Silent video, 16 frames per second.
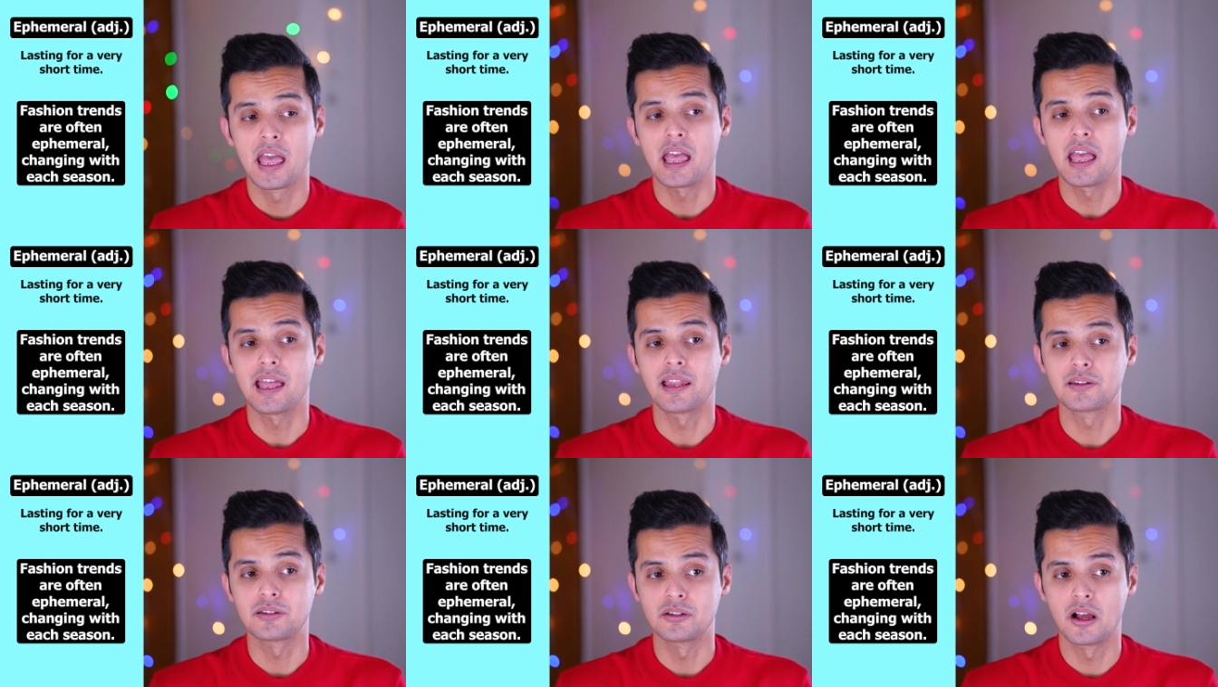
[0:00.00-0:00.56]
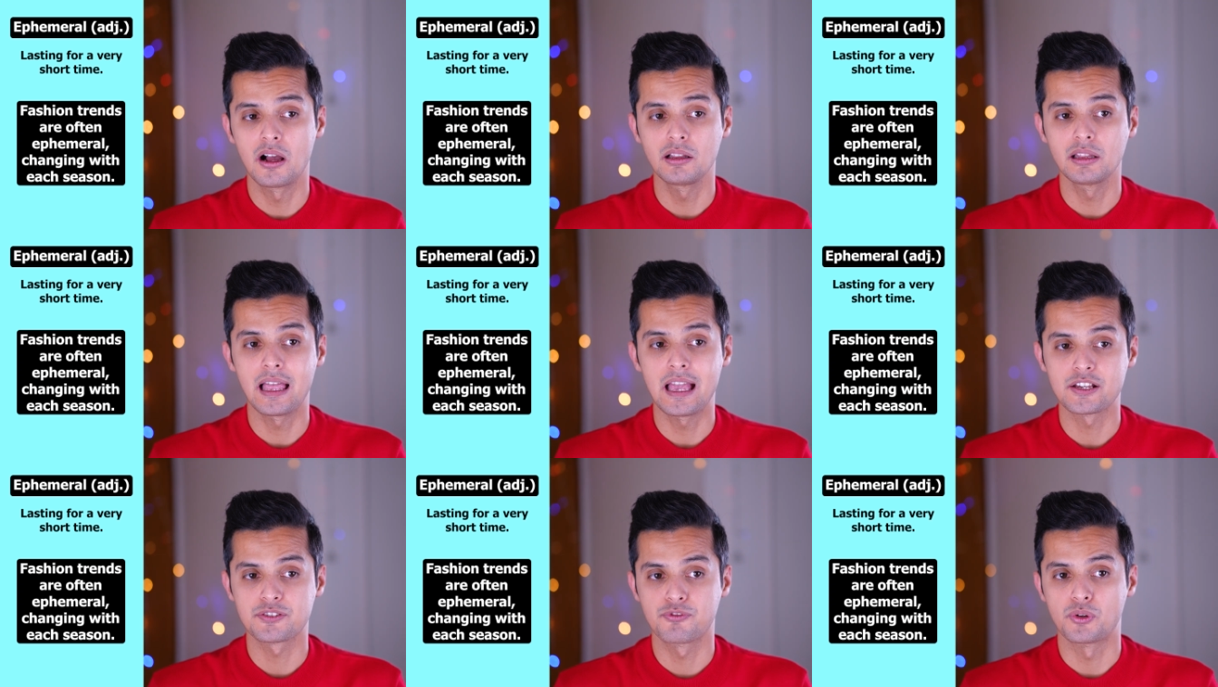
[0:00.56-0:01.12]
and do not
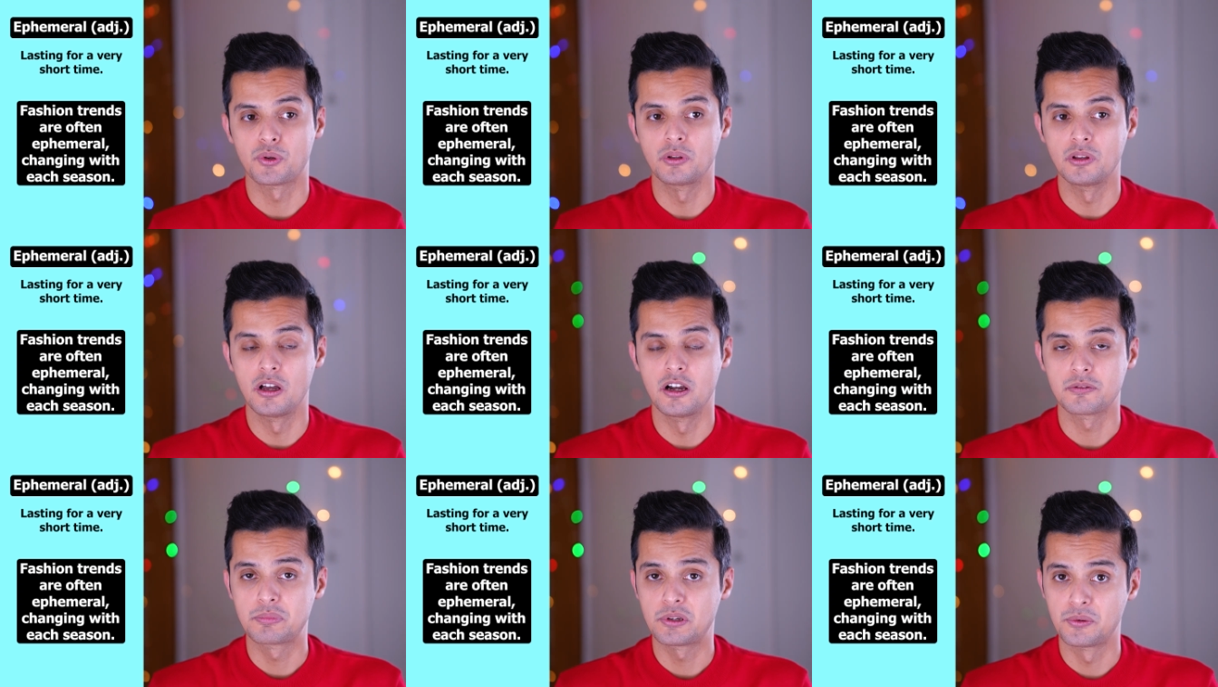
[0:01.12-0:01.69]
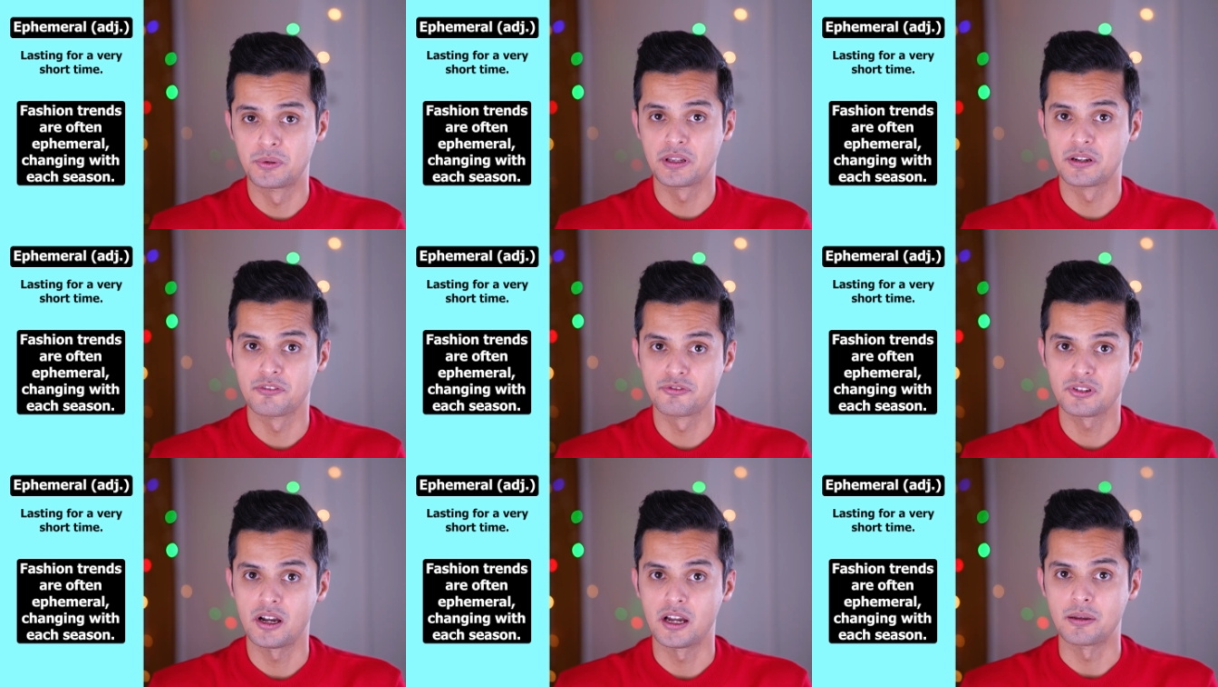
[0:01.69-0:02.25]
last for a long period
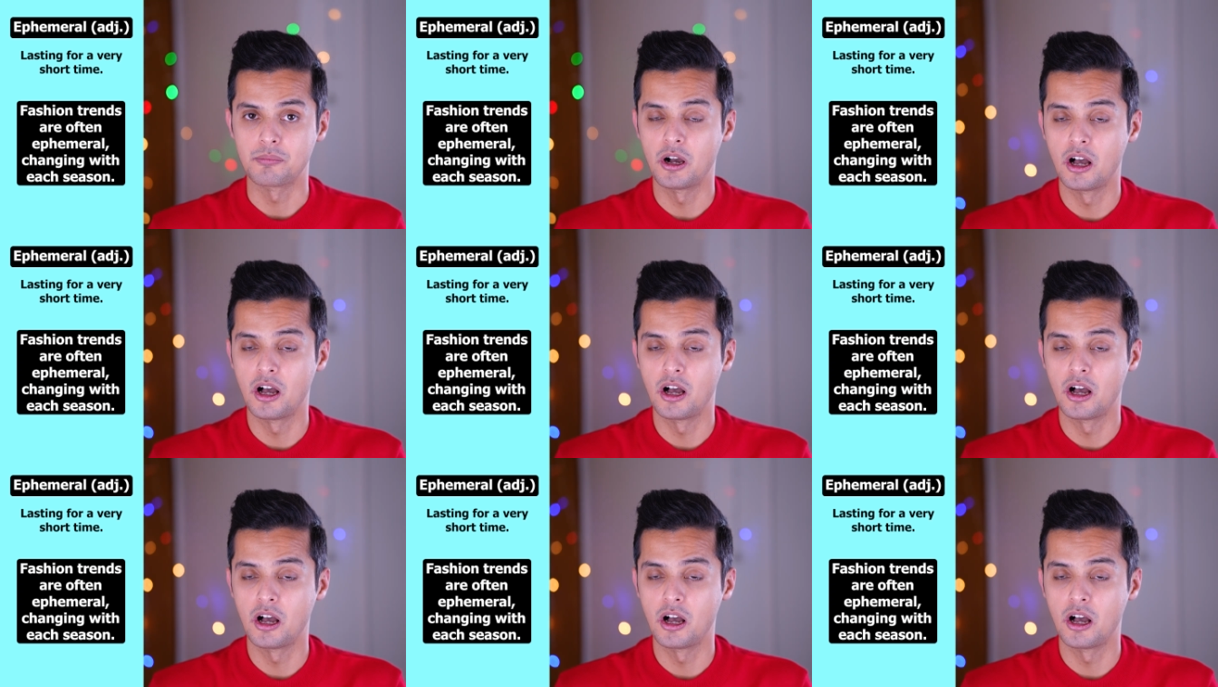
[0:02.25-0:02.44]
of time,